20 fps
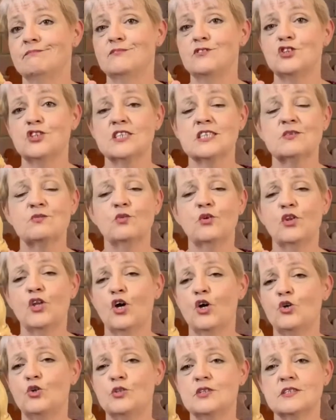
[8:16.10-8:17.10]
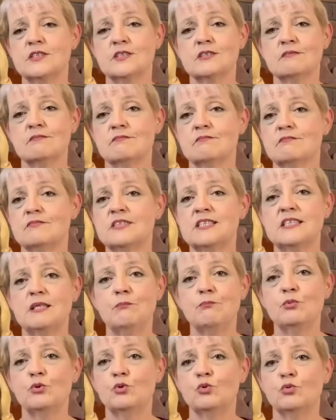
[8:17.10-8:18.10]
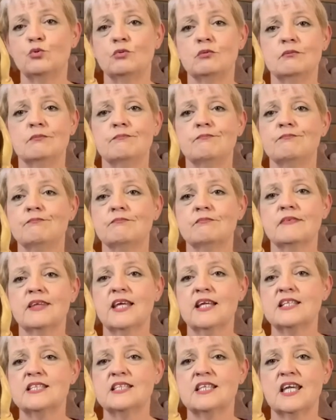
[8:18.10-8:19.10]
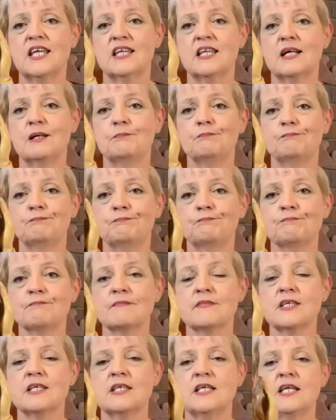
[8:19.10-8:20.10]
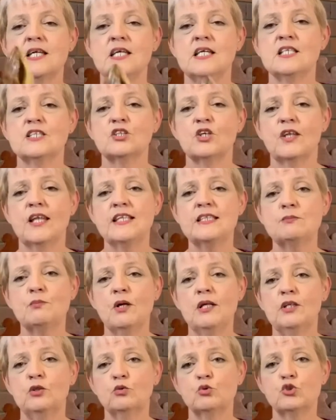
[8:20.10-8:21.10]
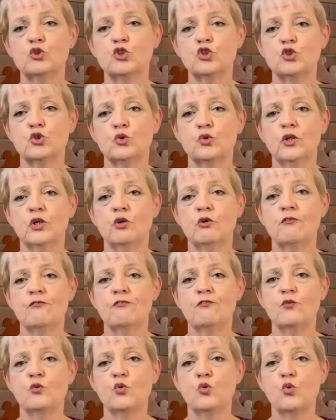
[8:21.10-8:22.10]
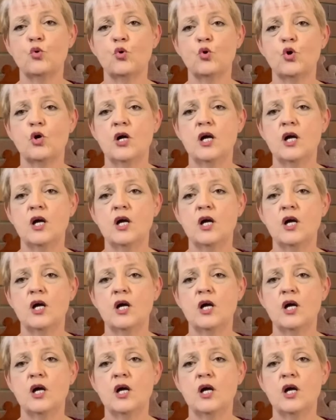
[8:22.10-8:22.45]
just for those simple get together. So that's my little tutorial for